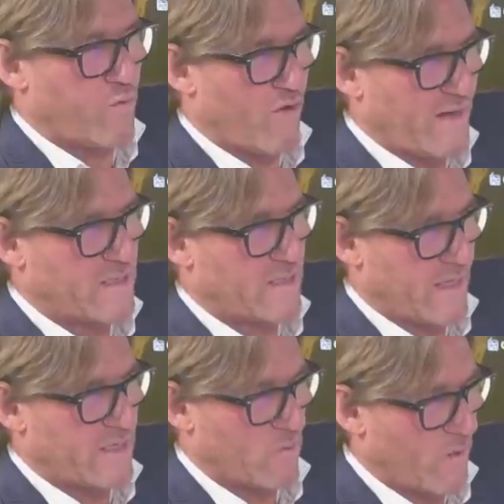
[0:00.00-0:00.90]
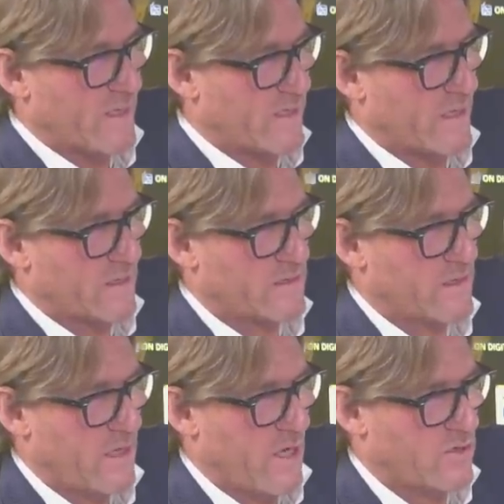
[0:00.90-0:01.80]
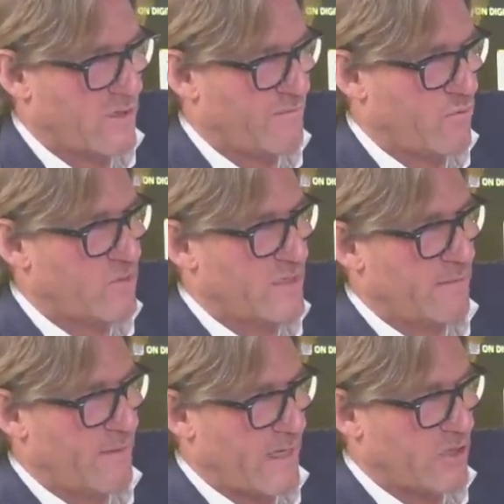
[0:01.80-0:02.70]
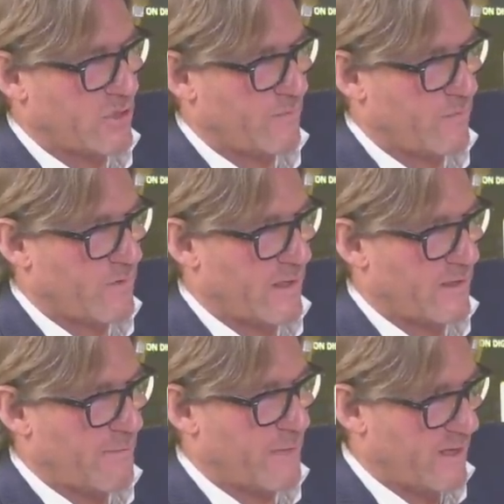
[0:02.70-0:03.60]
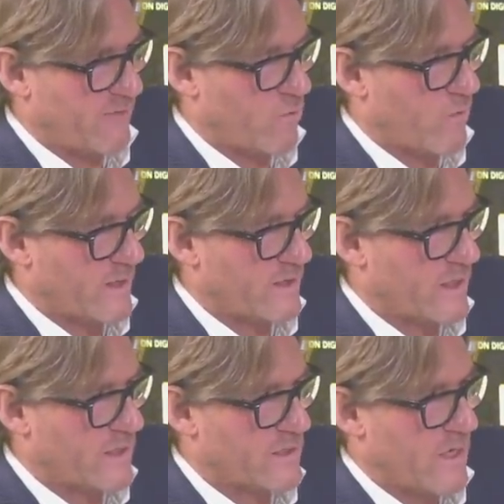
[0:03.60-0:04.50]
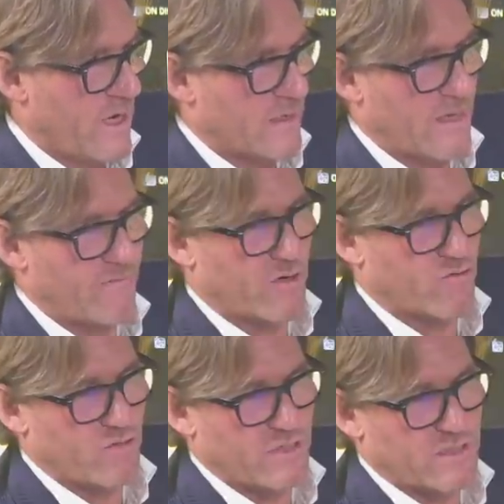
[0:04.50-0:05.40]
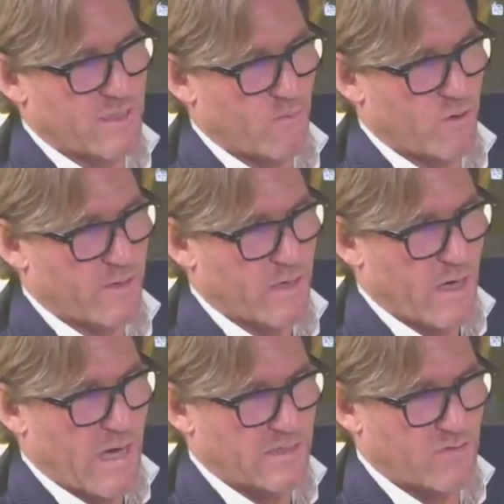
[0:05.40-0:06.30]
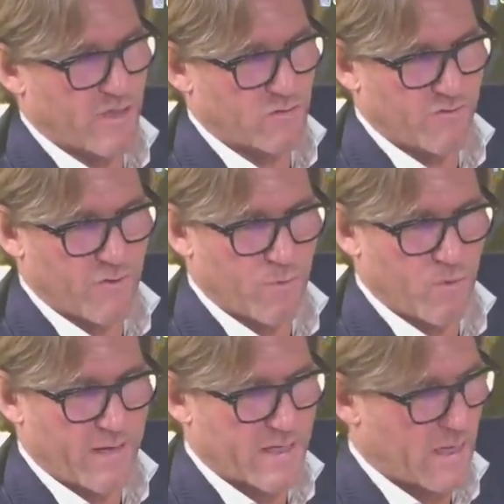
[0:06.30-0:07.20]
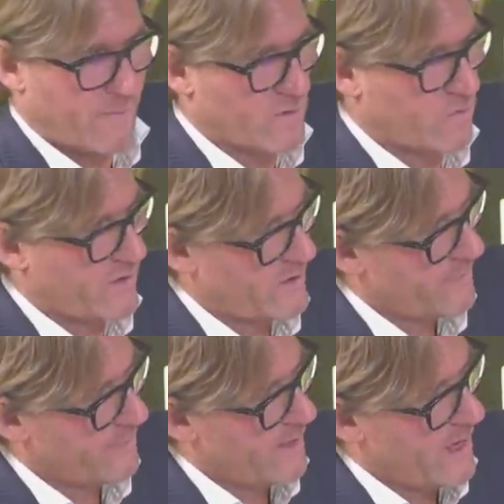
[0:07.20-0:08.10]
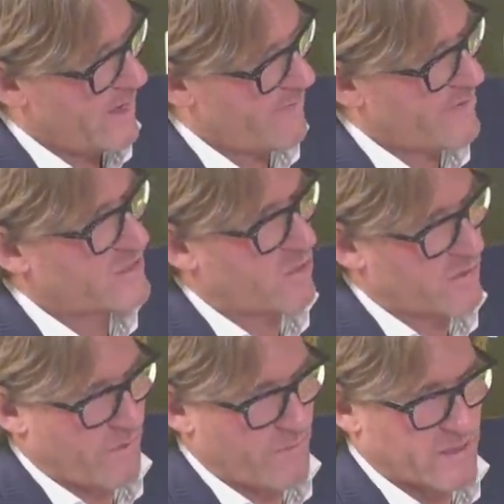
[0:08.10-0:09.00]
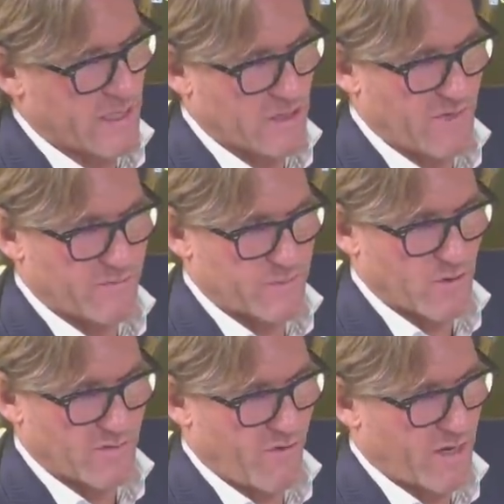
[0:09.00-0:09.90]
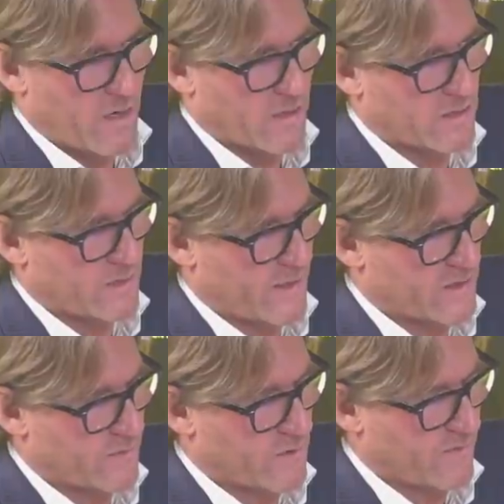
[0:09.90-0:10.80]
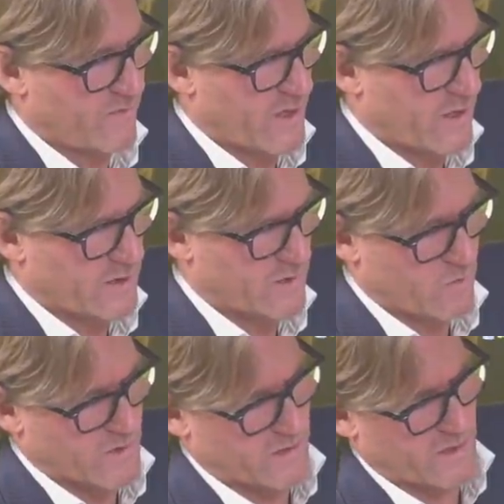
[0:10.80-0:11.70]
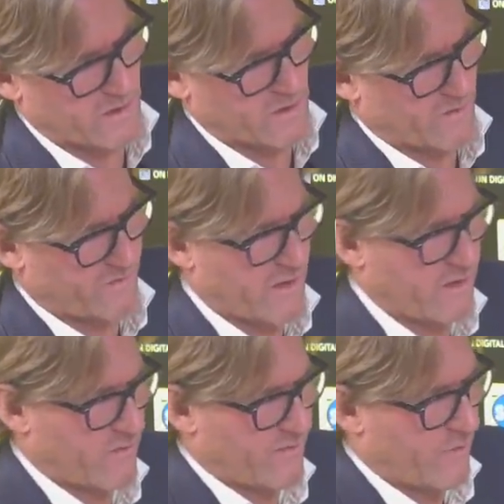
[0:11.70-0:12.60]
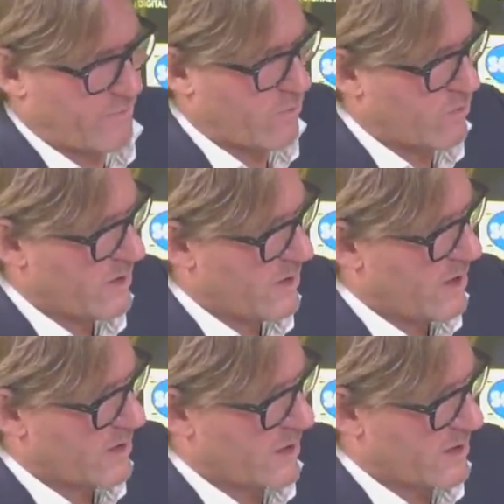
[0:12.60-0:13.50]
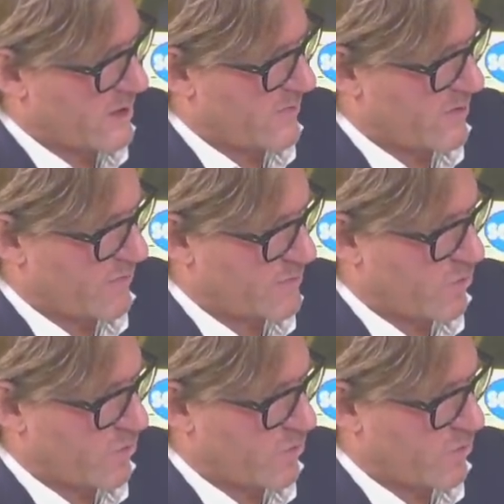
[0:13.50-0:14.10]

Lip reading: the greatest thing is to win things. So they've brought in a manager that they believe will win things. They've recruited someone as director of football that comes with a very solid reputation. I spoke to Frank Arneson about him. Frank Arneson is almost like the godfather of football, of